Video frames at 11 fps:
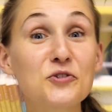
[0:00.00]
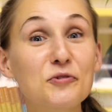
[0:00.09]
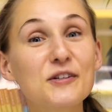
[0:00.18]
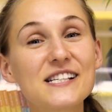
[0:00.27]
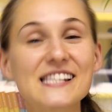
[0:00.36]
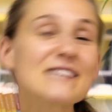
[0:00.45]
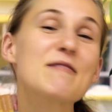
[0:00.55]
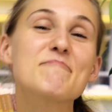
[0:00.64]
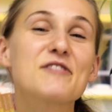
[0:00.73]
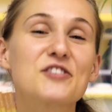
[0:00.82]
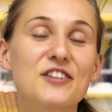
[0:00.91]
truly see my
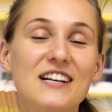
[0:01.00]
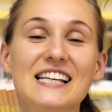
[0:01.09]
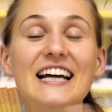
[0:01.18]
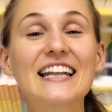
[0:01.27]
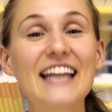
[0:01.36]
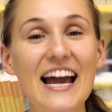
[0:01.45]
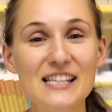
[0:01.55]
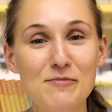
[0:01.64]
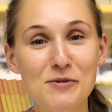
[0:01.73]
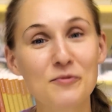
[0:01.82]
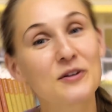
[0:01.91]
mission as a connector
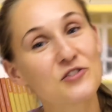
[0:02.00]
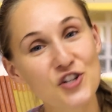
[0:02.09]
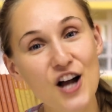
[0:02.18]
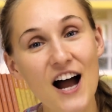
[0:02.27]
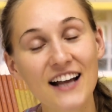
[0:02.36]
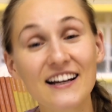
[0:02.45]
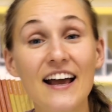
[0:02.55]
between China